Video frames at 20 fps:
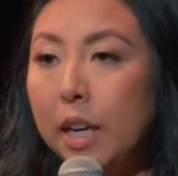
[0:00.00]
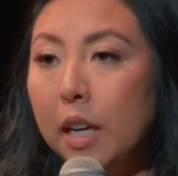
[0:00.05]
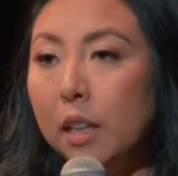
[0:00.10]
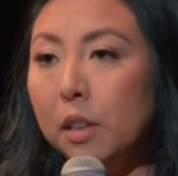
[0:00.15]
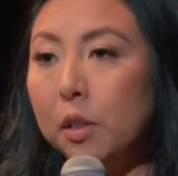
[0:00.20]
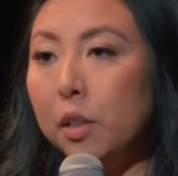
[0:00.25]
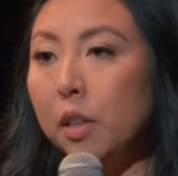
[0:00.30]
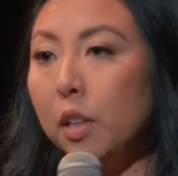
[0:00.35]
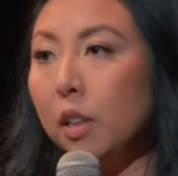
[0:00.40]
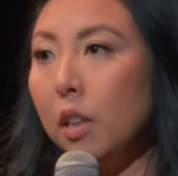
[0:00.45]
I
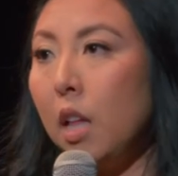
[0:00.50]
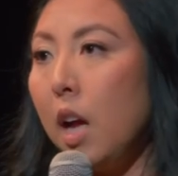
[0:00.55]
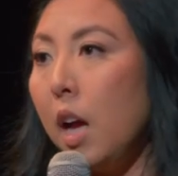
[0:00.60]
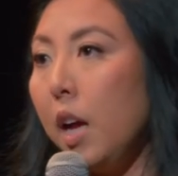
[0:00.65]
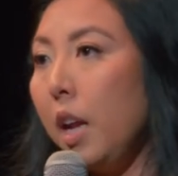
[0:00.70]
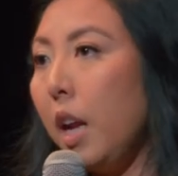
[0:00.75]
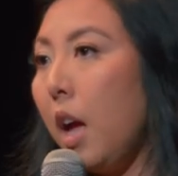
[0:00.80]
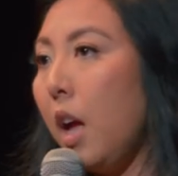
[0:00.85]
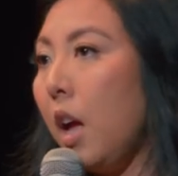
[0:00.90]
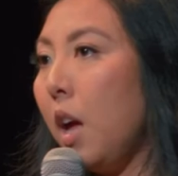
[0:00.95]
learned a
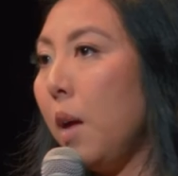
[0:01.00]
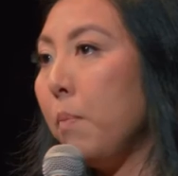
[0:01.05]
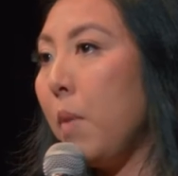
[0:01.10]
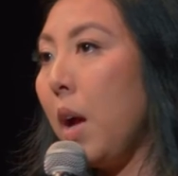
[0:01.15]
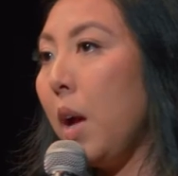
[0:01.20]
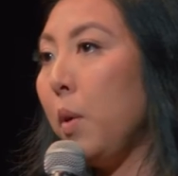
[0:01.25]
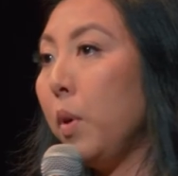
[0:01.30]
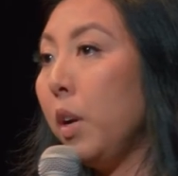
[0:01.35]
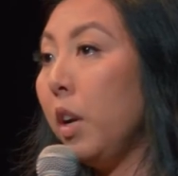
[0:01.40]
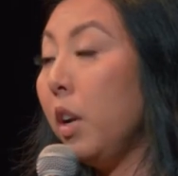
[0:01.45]
lot.
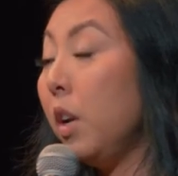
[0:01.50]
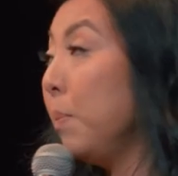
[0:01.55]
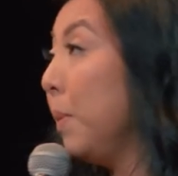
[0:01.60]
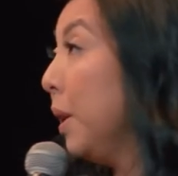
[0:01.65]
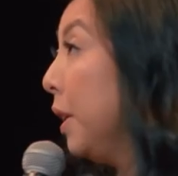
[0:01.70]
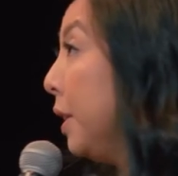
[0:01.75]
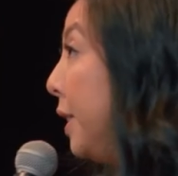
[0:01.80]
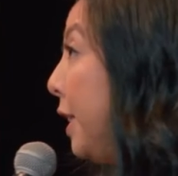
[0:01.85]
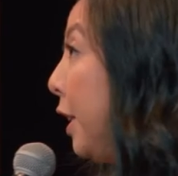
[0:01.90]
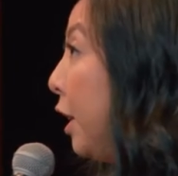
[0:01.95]
I went on a
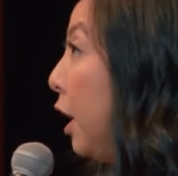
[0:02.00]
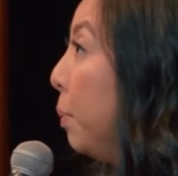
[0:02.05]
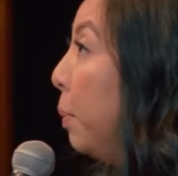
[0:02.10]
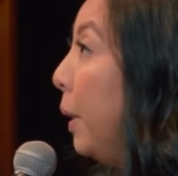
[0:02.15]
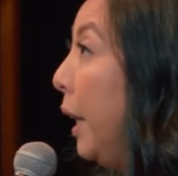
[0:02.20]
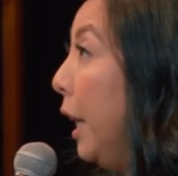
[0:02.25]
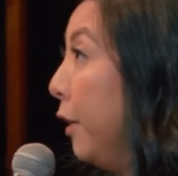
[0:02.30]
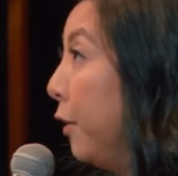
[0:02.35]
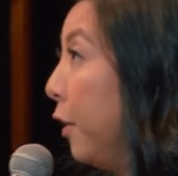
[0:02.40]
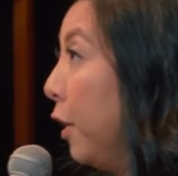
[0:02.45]
military
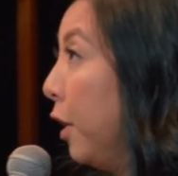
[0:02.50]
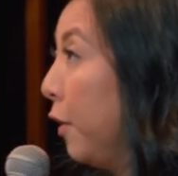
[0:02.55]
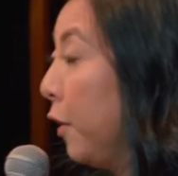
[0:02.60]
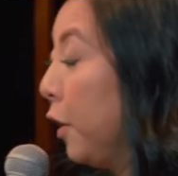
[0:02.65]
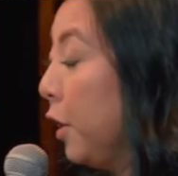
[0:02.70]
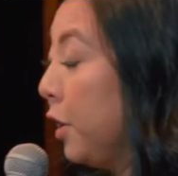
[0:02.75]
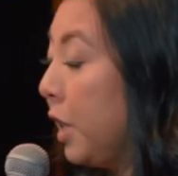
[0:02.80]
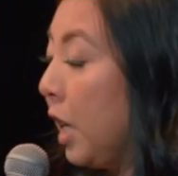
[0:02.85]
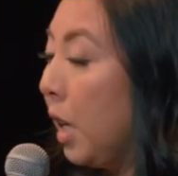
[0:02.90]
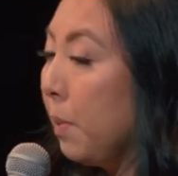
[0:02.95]
plane for the
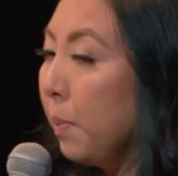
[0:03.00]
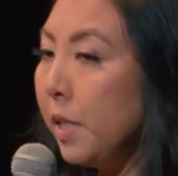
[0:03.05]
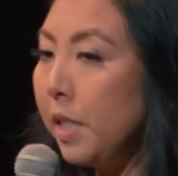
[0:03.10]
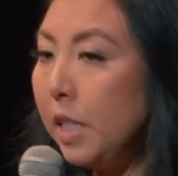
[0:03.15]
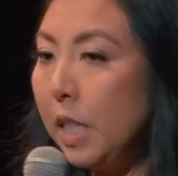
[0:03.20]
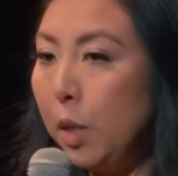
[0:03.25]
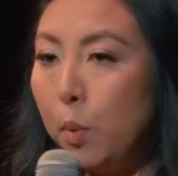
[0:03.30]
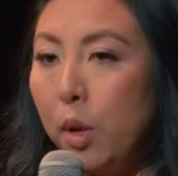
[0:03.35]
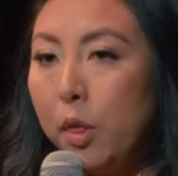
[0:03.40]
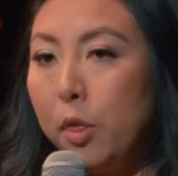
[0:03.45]
first time, a
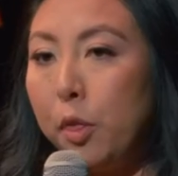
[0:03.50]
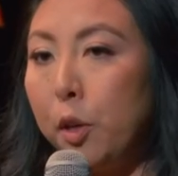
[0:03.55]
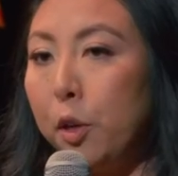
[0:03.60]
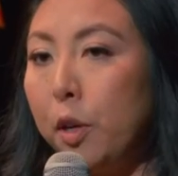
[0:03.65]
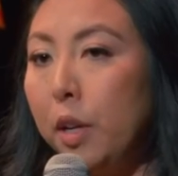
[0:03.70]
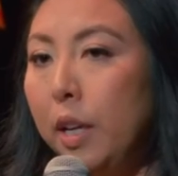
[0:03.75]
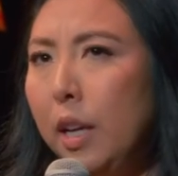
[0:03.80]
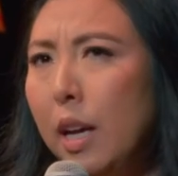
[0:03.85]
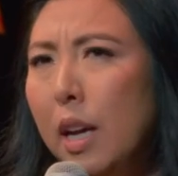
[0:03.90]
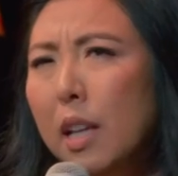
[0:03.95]

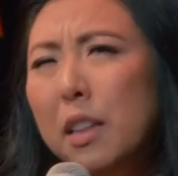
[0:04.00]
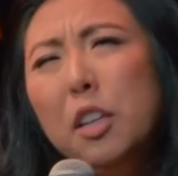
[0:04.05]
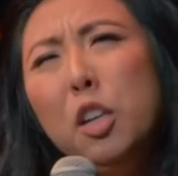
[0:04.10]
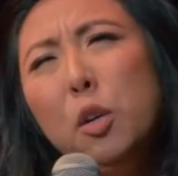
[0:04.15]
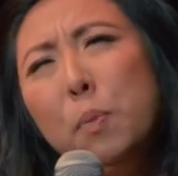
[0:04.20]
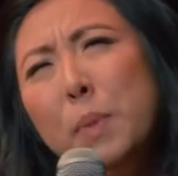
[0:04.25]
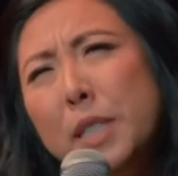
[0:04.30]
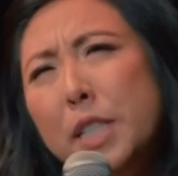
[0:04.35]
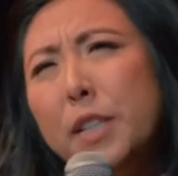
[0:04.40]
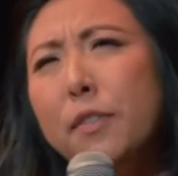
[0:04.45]
C-130. A
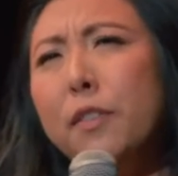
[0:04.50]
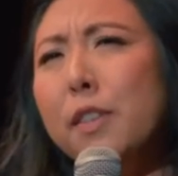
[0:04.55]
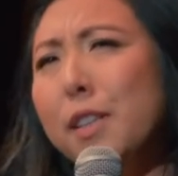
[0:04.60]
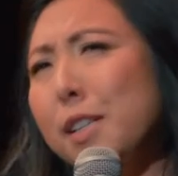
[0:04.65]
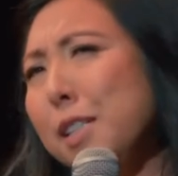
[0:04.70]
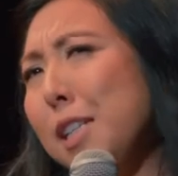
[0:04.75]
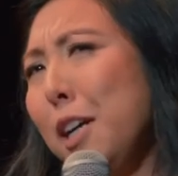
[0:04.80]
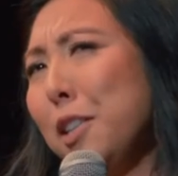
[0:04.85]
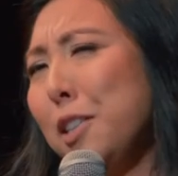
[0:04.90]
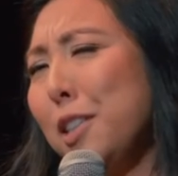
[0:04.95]
little bit different
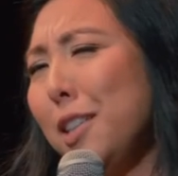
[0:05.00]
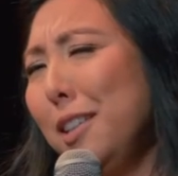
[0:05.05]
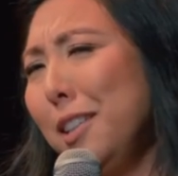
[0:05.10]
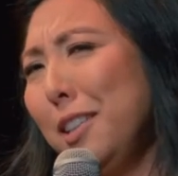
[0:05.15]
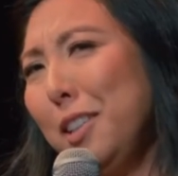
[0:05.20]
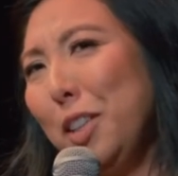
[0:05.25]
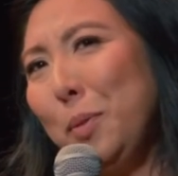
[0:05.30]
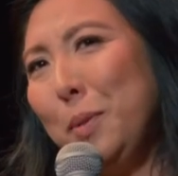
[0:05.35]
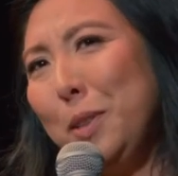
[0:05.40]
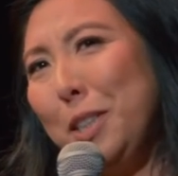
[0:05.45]
than Delta, a
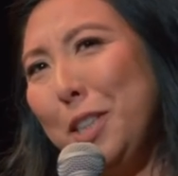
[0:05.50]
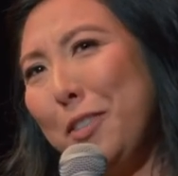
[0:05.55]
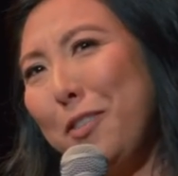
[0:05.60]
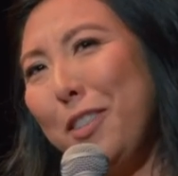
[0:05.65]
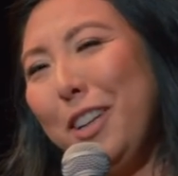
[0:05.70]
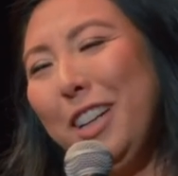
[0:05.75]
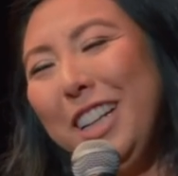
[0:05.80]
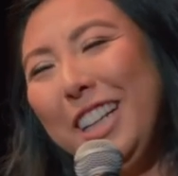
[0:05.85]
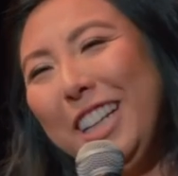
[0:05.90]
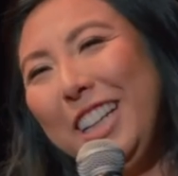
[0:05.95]
little bit
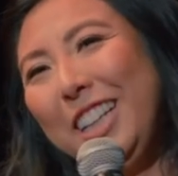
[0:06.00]
different.